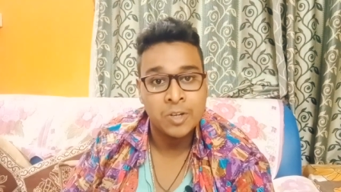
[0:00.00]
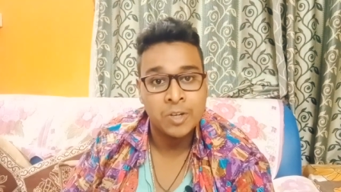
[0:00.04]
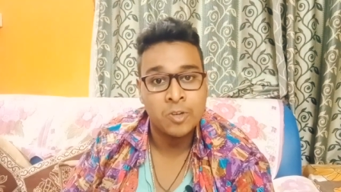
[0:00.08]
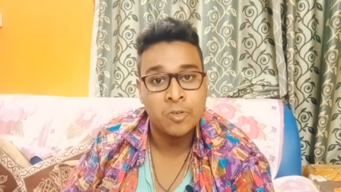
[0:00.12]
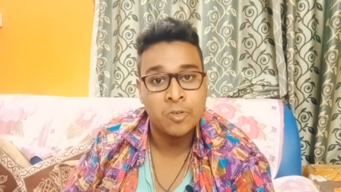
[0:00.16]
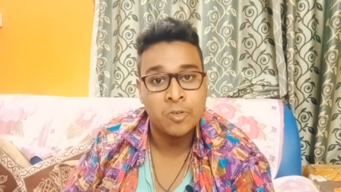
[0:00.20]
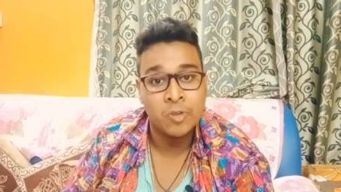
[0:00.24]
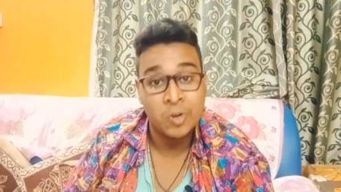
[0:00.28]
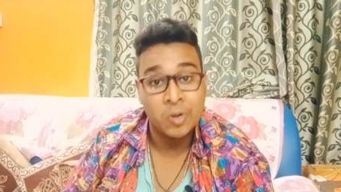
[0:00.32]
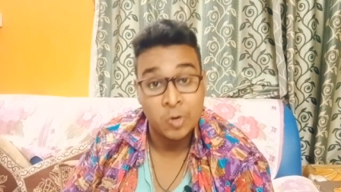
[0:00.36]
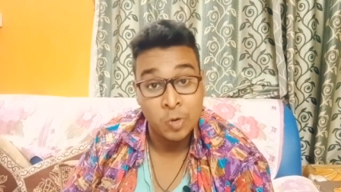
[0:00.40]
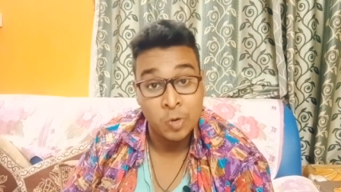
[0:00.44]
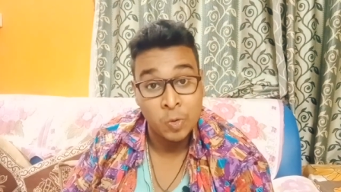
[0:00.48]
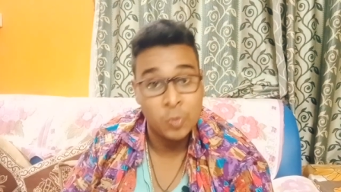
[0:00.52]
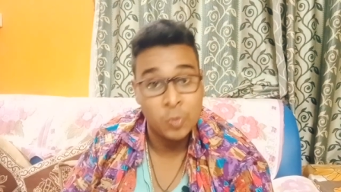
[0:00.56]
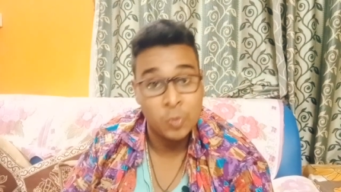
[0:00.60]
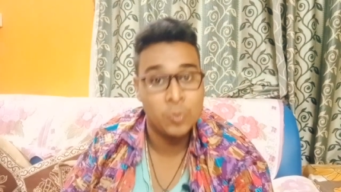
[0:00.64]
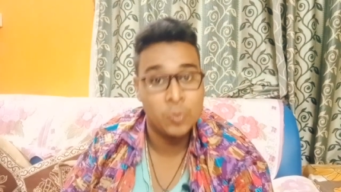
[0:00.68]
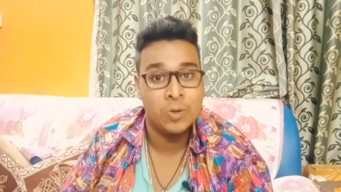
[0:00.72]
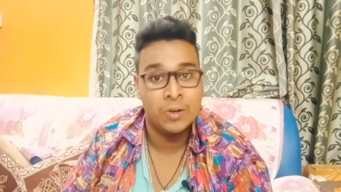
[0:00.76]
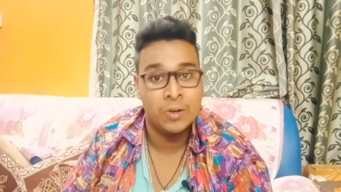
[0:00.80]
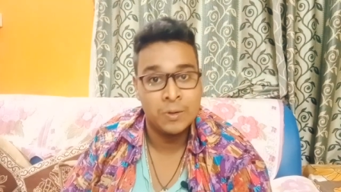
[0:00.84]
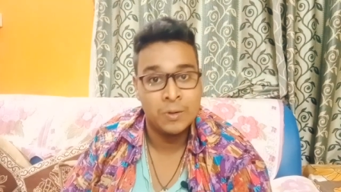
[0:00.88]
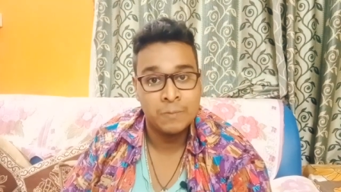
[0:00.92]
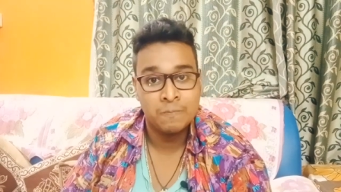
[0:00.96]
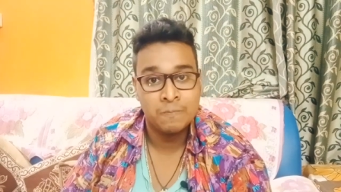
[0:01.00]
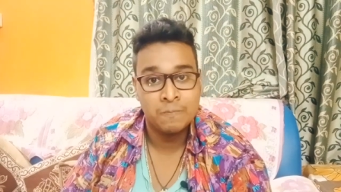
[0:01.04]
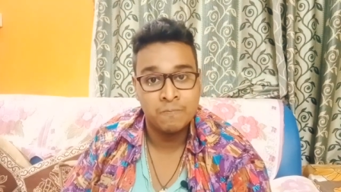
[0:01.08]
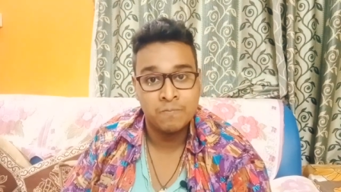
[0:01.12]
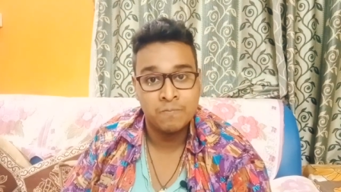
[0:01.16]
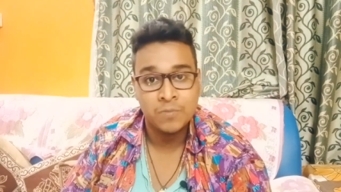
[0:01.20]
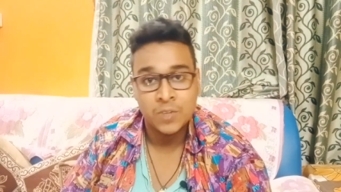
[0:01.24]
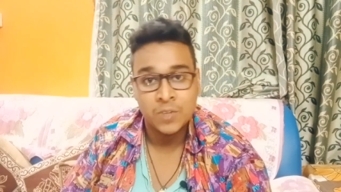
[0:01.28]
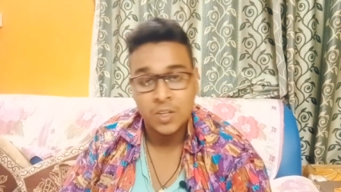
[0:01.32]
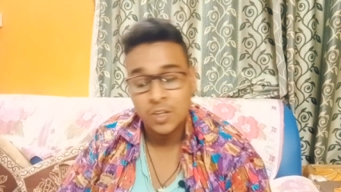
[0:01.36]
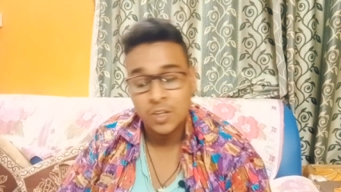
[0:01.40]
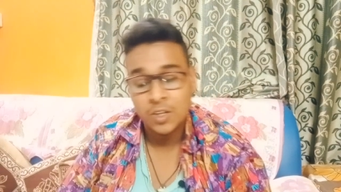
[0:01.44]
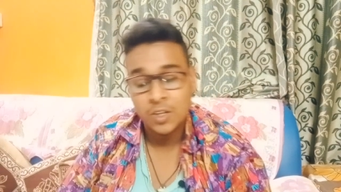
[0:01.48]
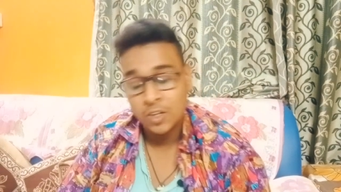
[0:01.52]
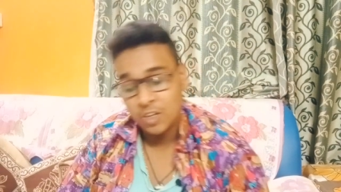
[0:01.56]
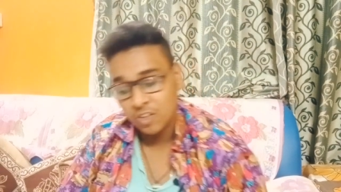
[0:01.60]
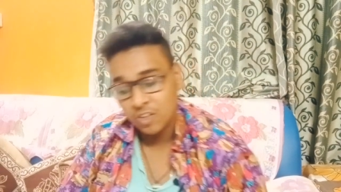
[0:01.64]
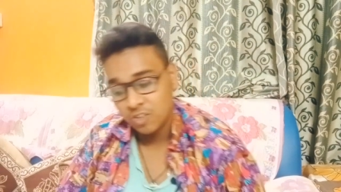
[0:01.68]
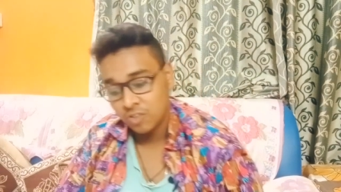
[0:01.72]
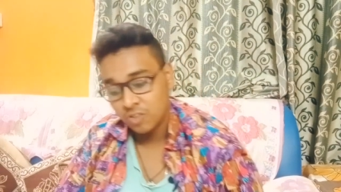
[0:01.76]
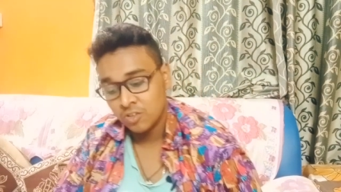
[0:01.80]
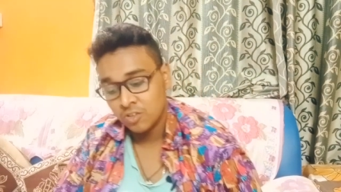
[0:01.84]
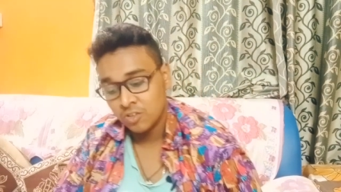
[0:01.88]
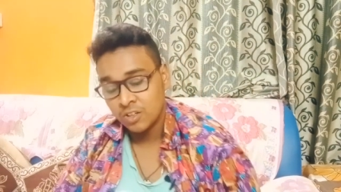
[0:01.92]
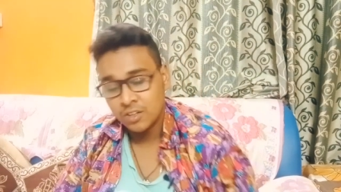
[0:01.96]
into a ghoul.
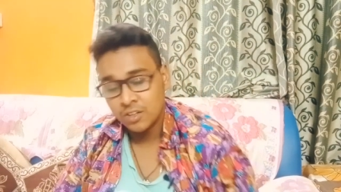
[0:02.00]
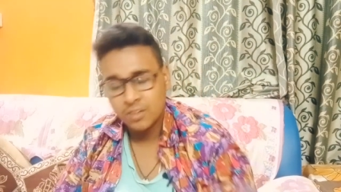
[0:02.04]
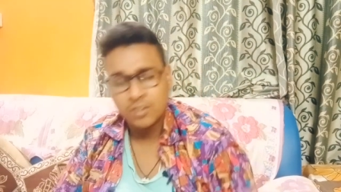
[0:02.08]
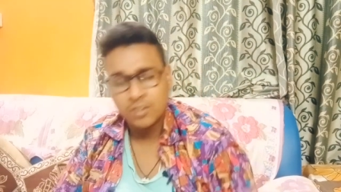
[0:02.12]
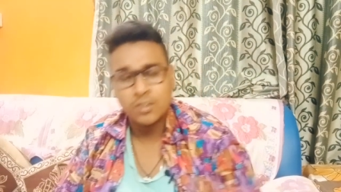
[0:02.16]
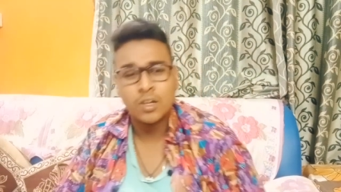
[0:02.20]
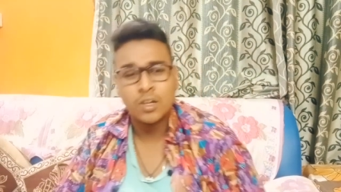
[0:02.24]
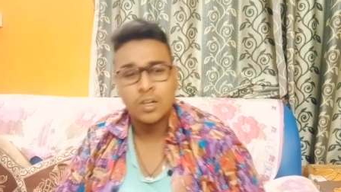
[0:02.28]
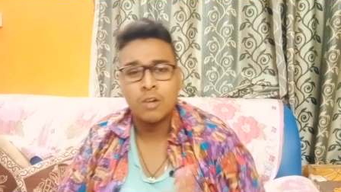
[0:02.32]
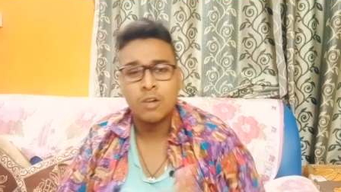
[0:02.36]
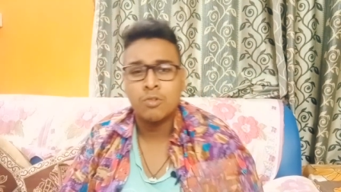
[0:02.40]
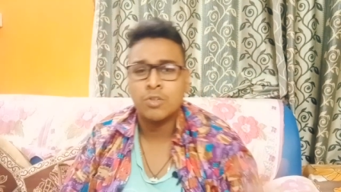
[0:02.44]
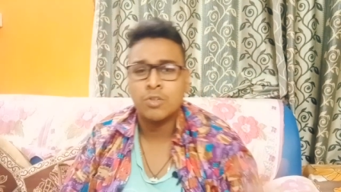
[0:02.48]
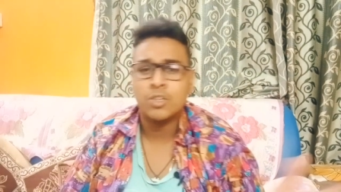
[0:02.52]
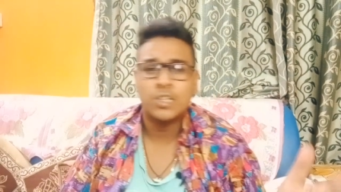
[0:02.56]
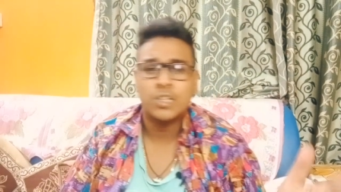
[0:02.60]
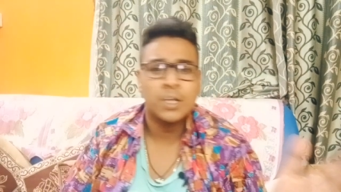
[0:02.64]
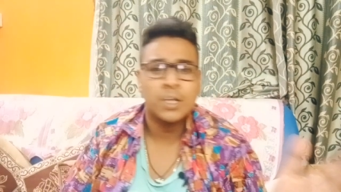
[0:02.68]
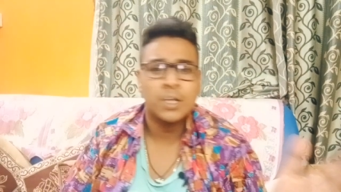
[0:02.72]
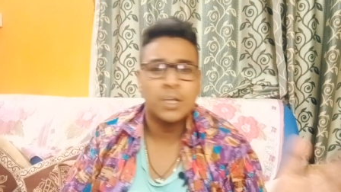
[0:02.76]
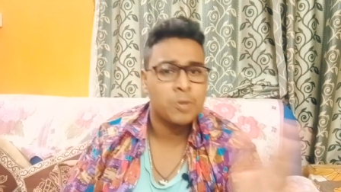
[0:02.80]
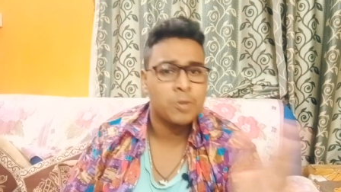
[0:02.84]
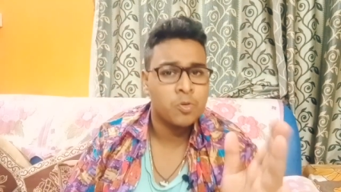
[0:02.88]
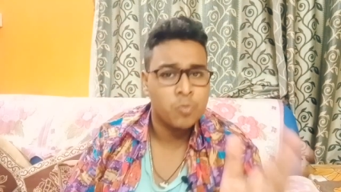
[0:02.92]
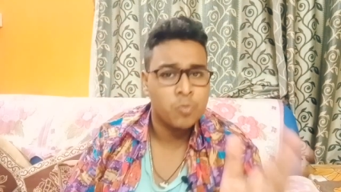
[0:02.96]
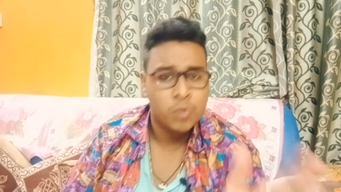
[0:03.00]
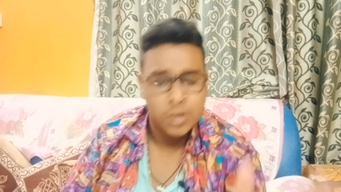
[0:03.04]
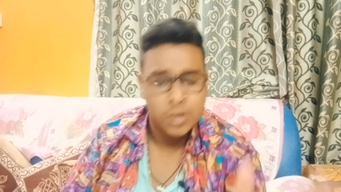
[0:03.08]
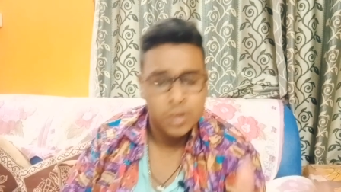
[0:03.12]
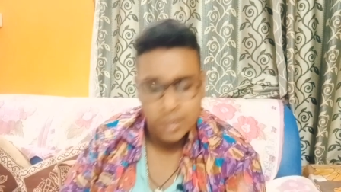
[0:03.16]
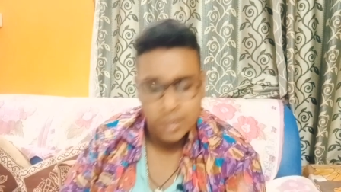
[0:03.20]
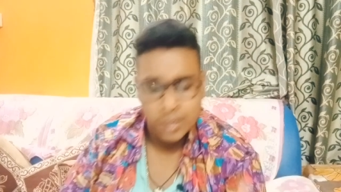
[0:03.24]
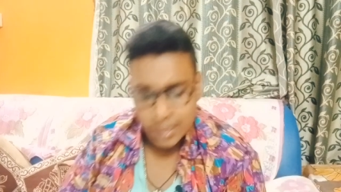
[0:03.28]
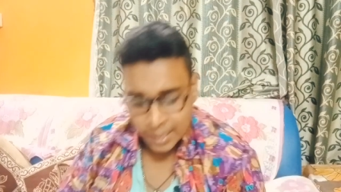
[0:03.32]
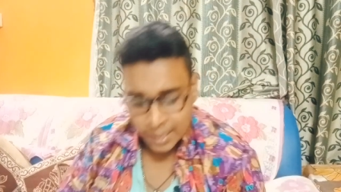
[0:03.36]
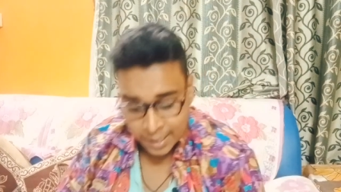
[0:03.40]
So this is how the chapter 1